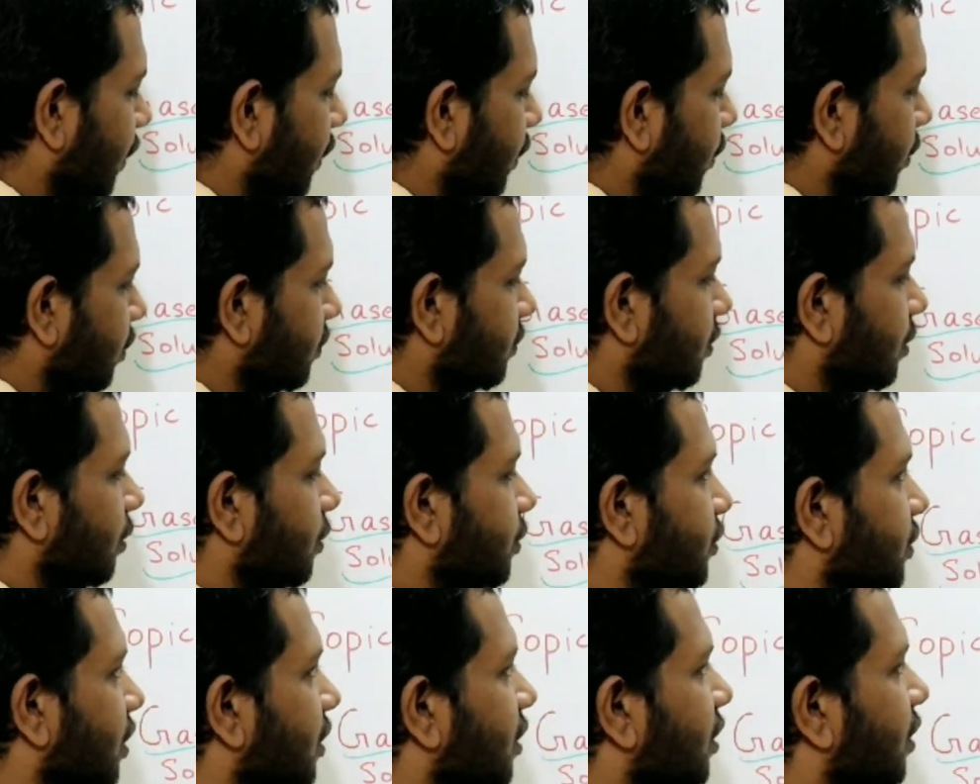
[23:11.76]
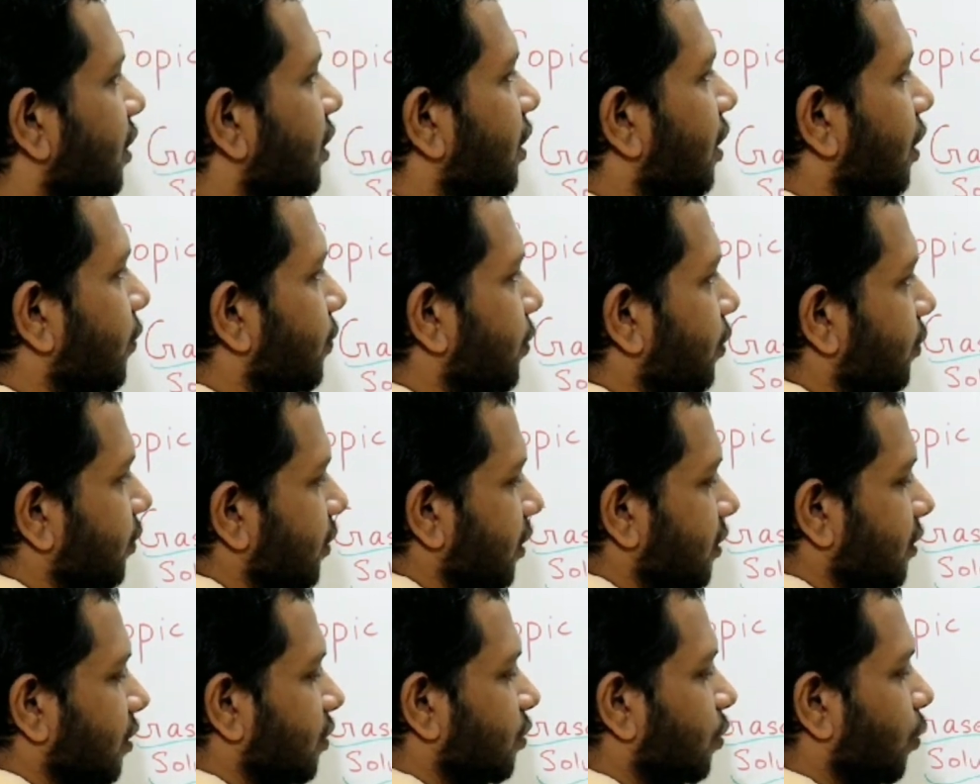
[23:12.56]
liquid solution? Here if you
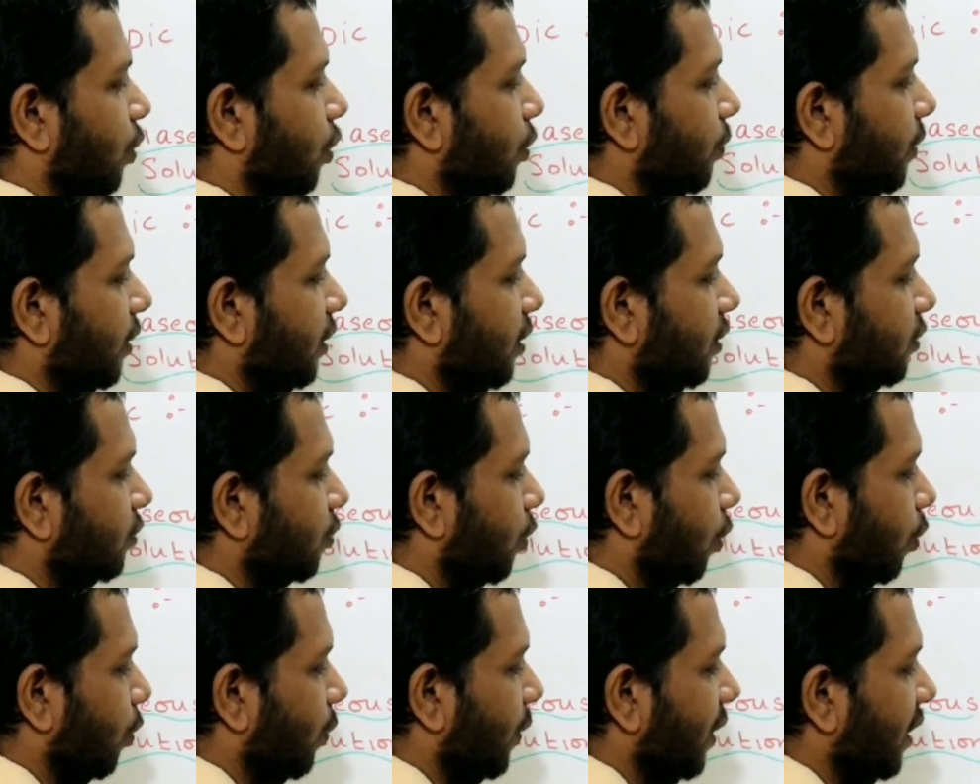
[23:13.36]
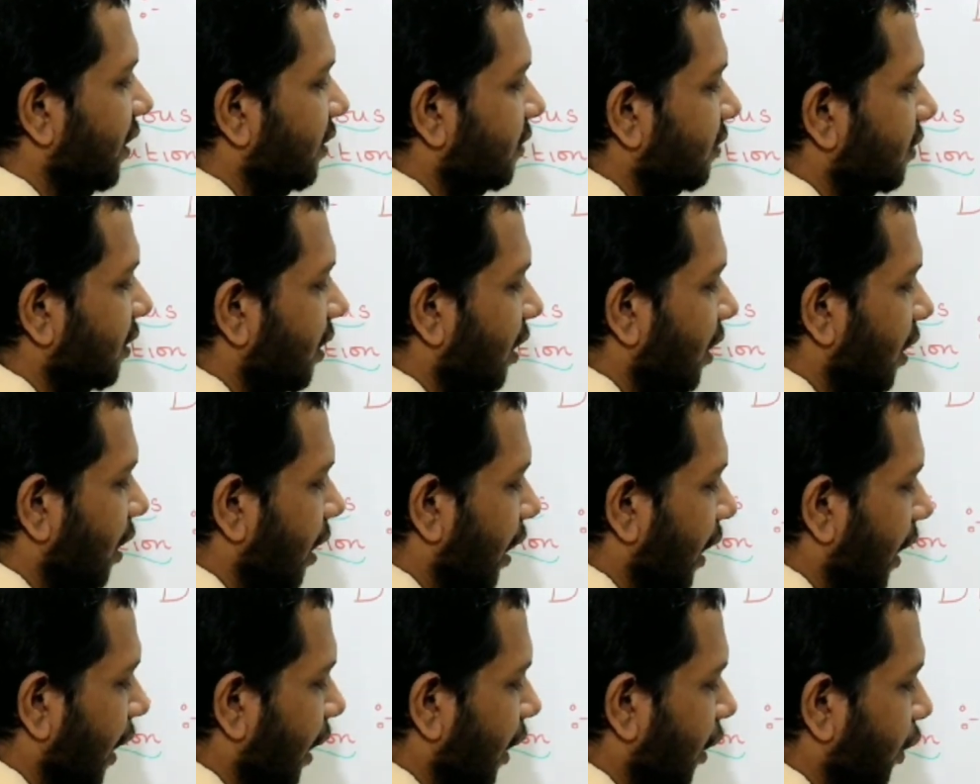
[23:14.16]
see, the solvent is always
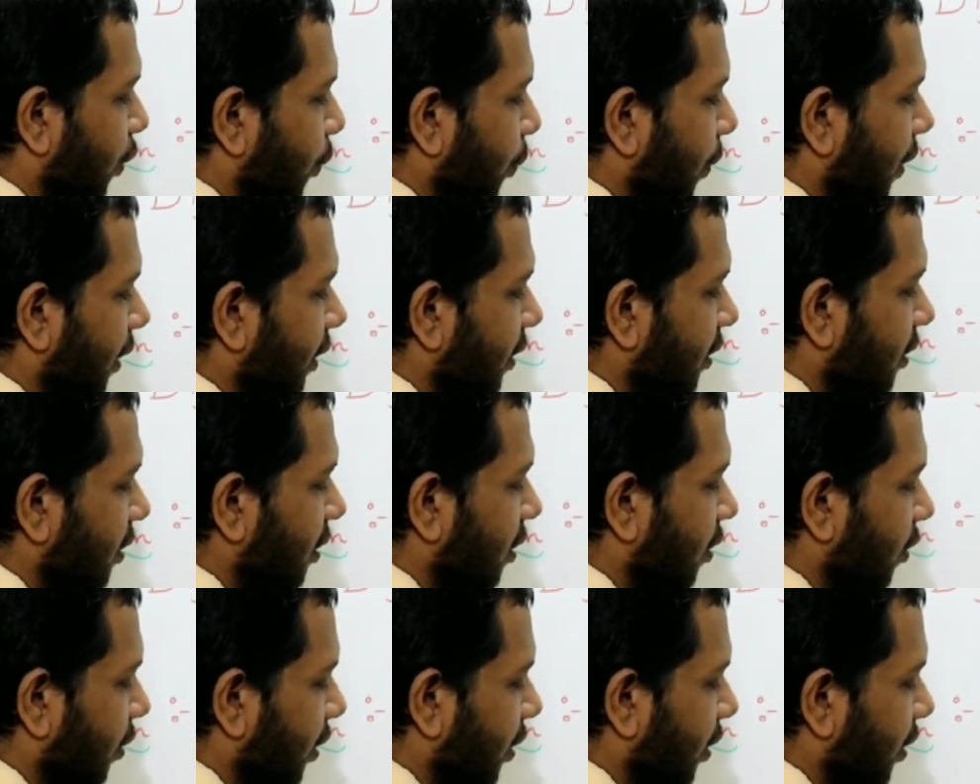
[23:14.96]
liquid.